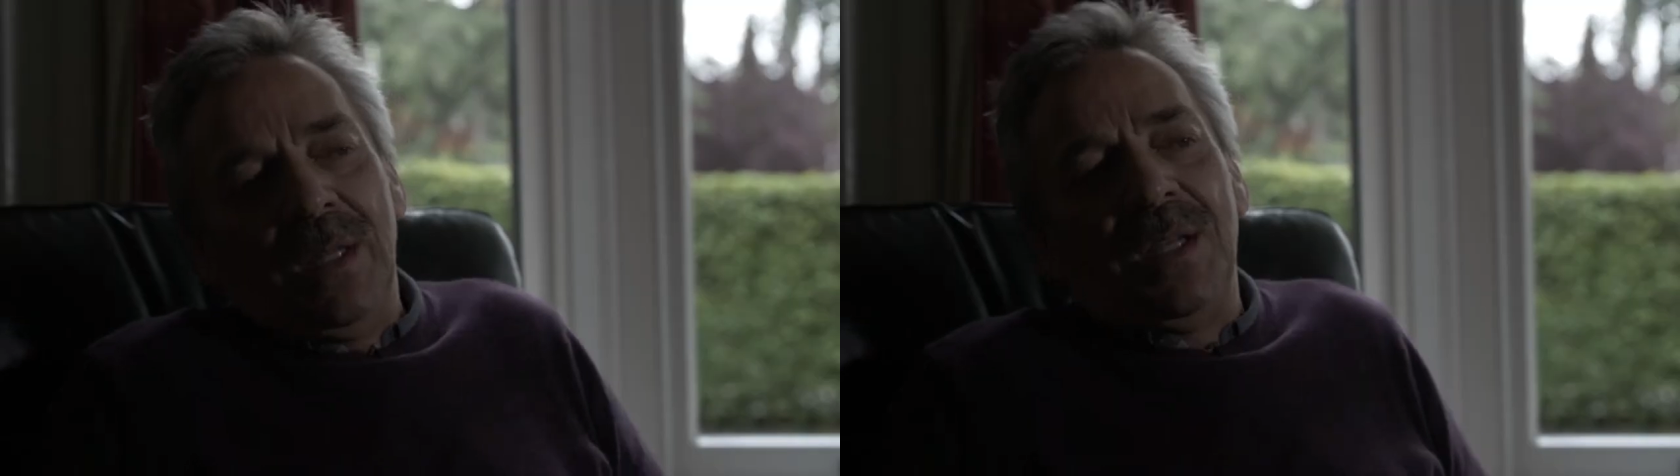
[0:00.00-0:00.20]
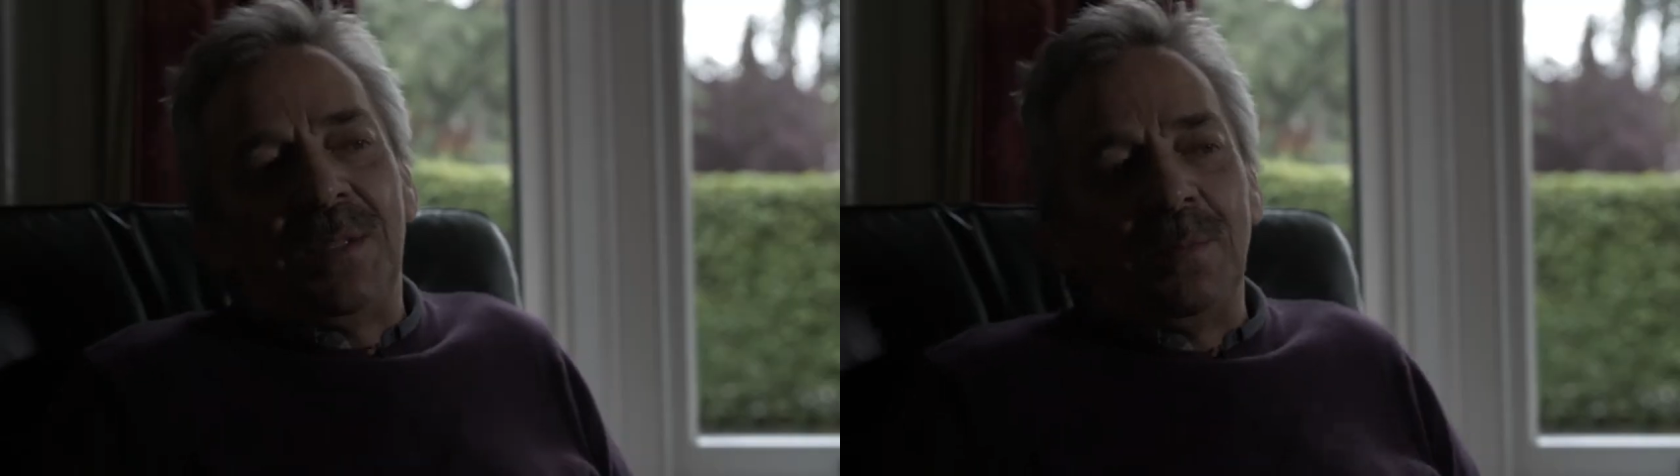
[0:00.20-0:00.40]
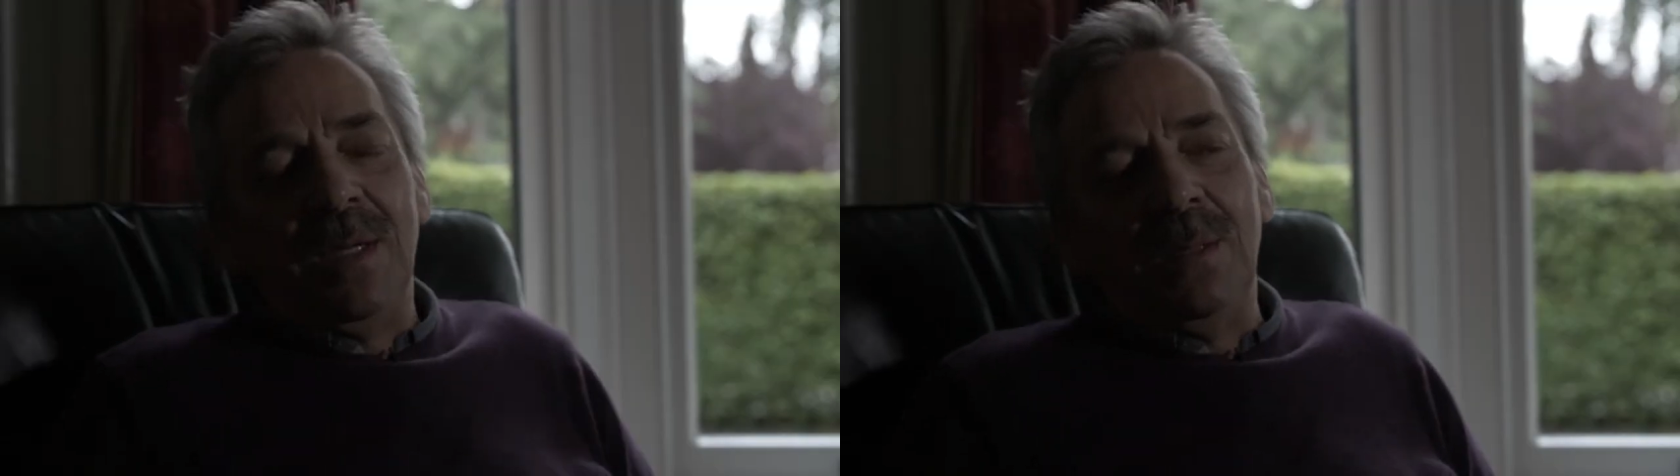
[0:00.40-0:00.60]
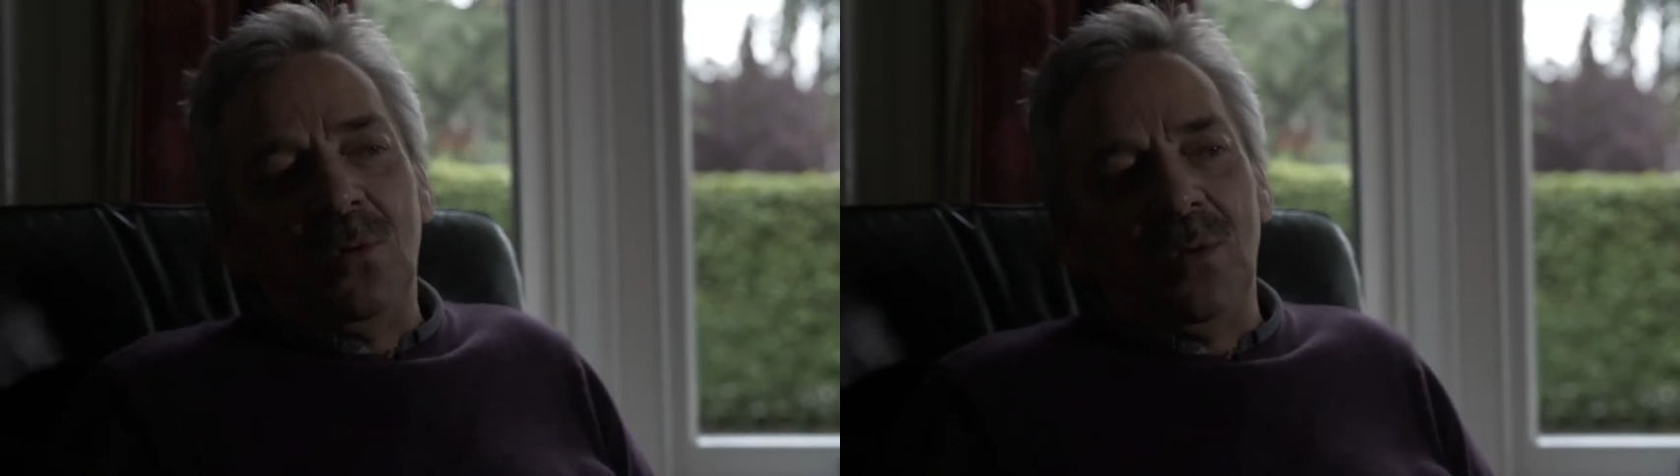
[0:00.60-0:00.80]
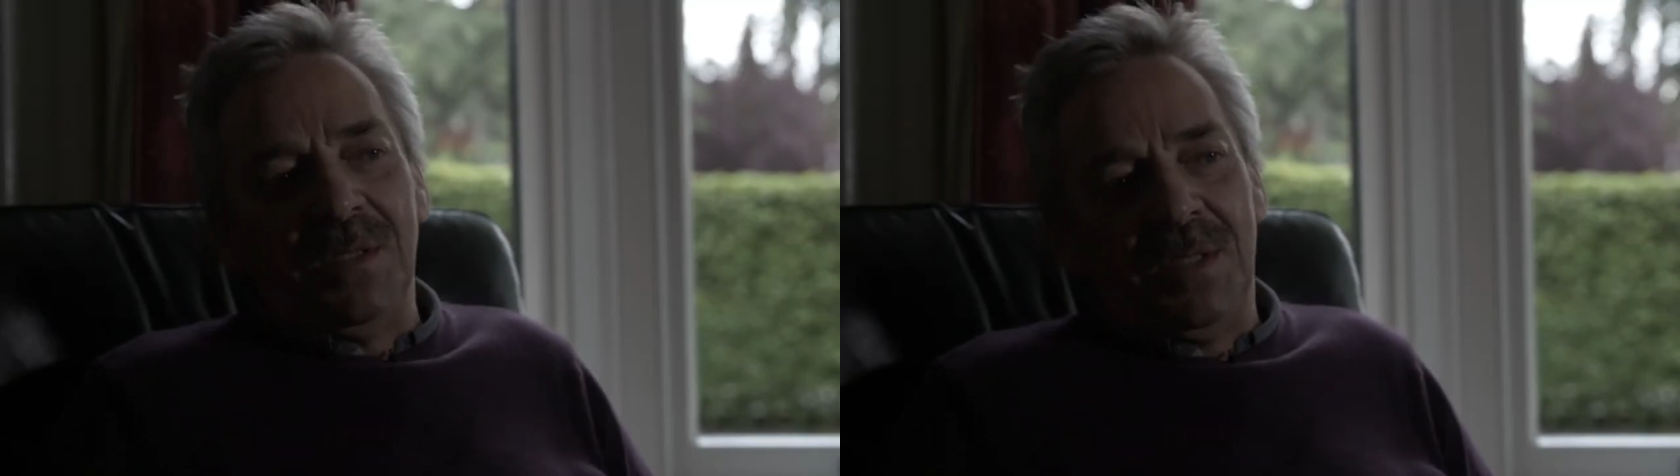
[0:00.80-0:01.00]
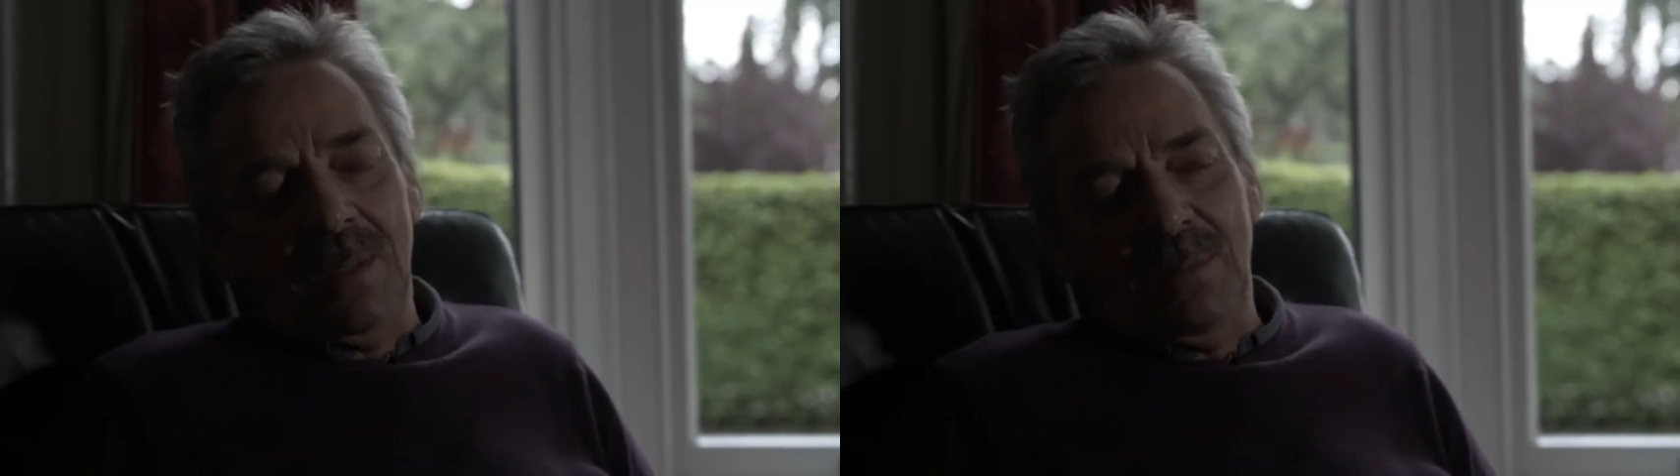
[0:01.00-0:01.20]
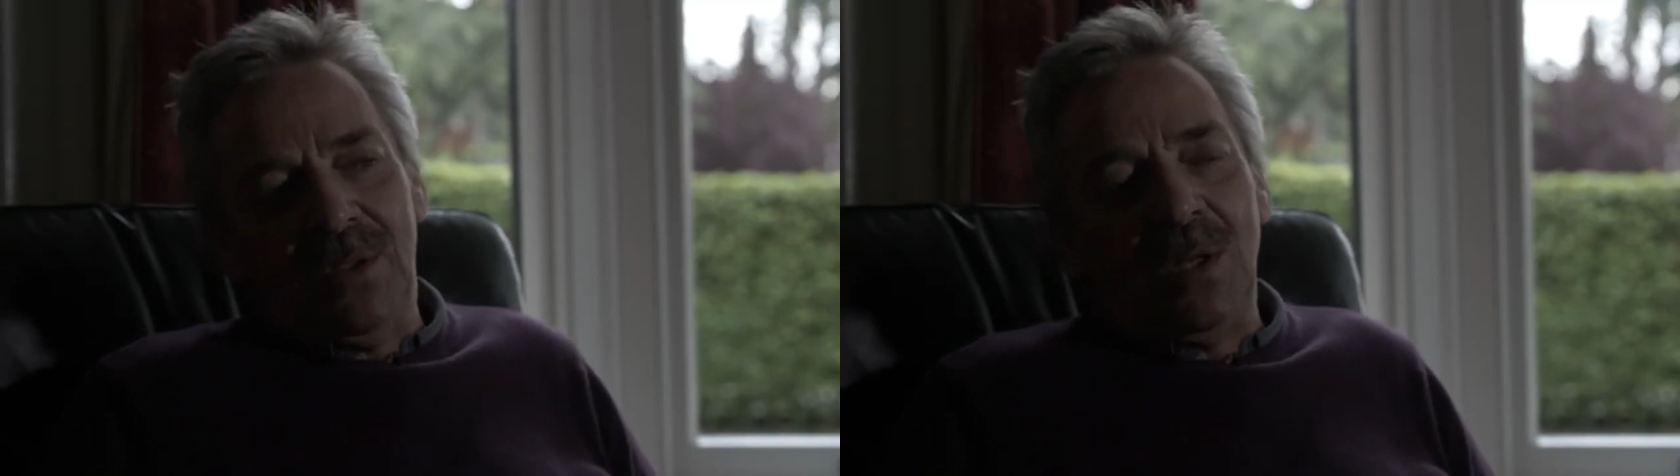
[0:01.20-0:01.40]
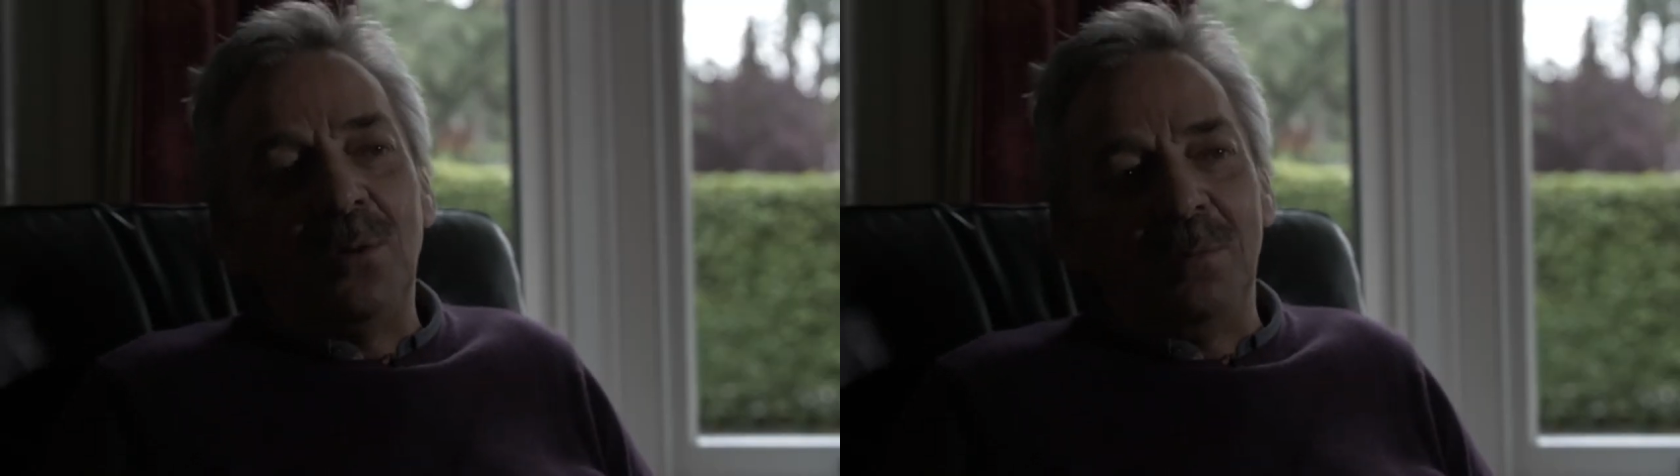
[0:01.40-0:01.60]
and ask me. He more or less came and
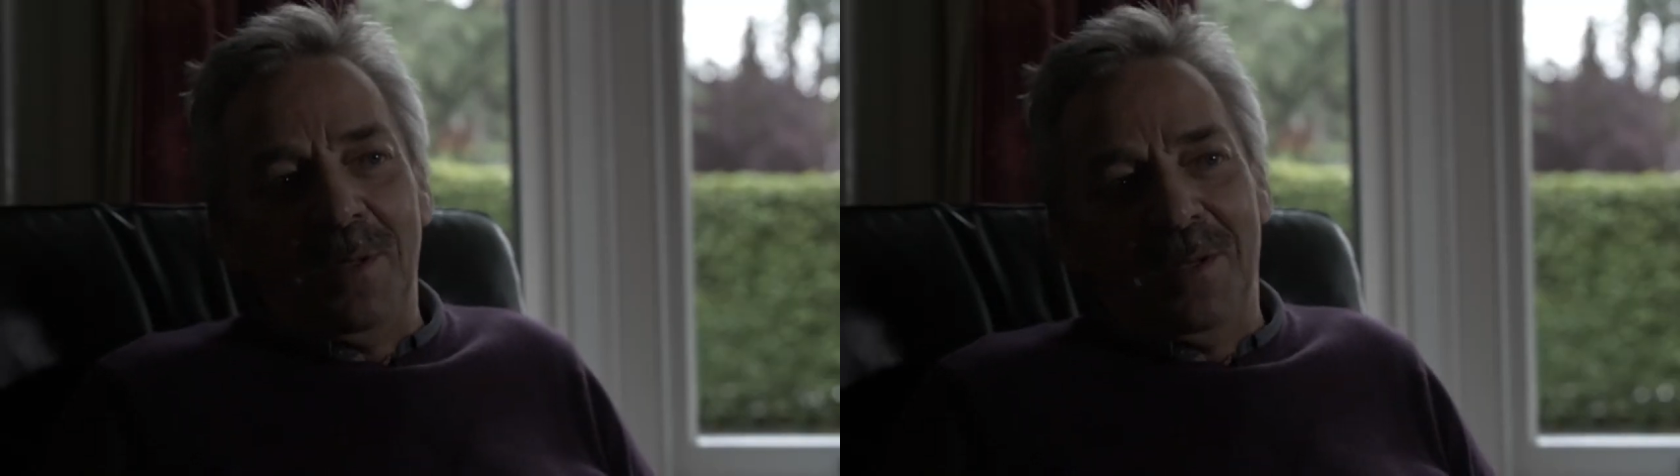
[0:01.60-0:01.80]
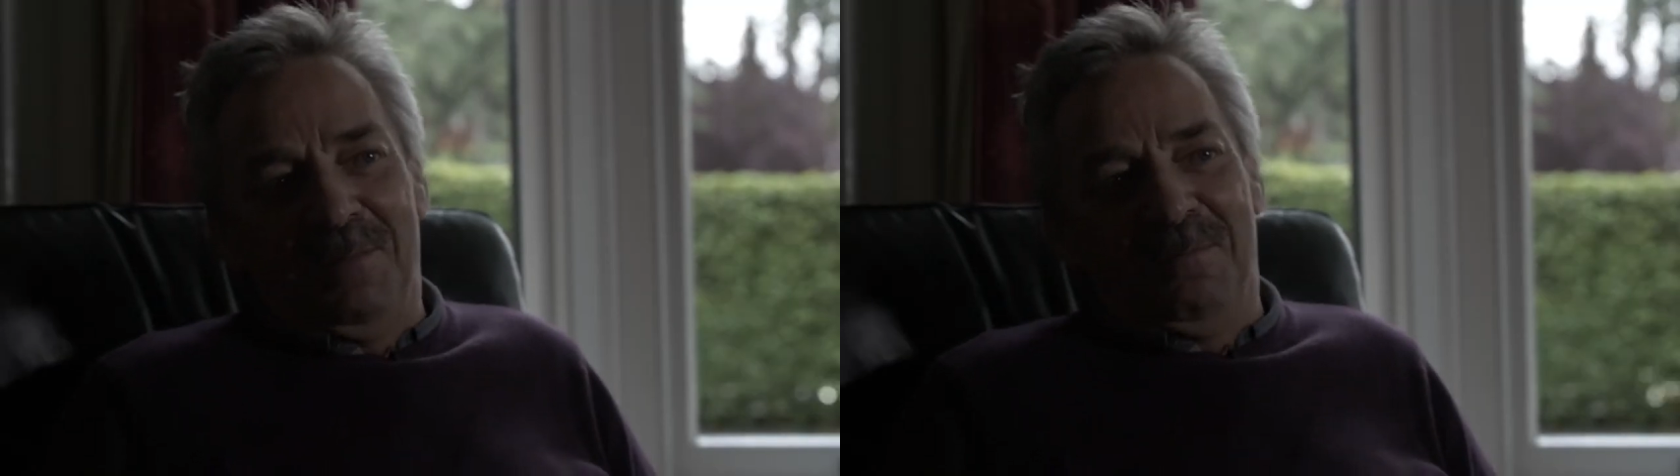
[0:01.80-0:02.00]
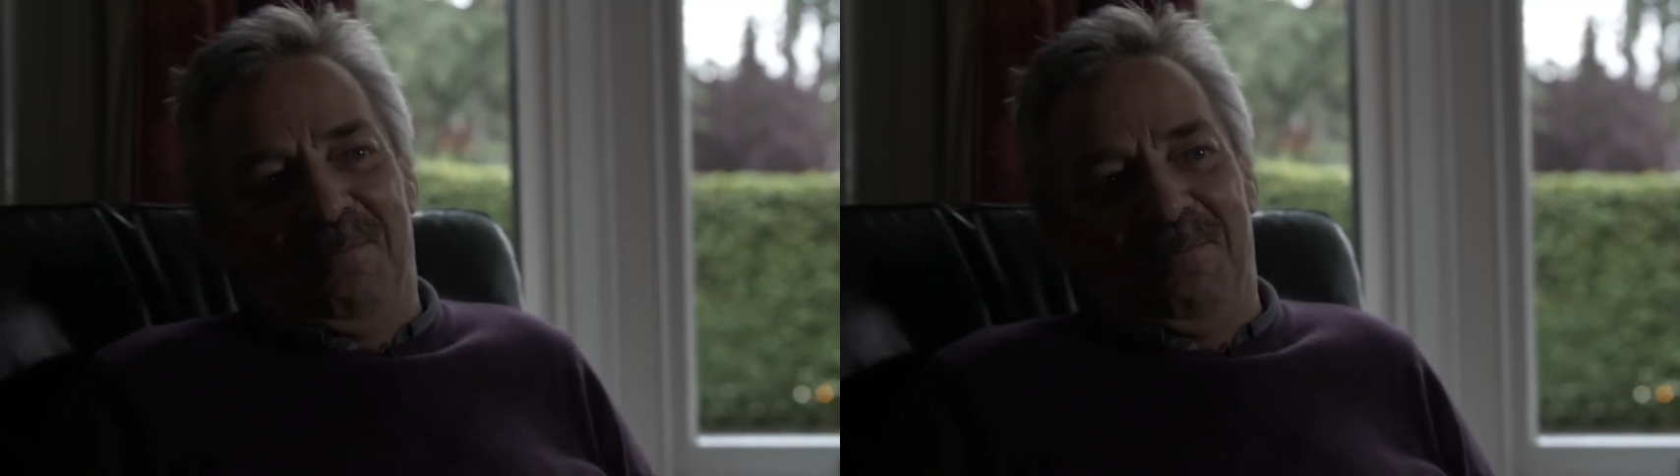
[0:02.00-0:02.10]
told me.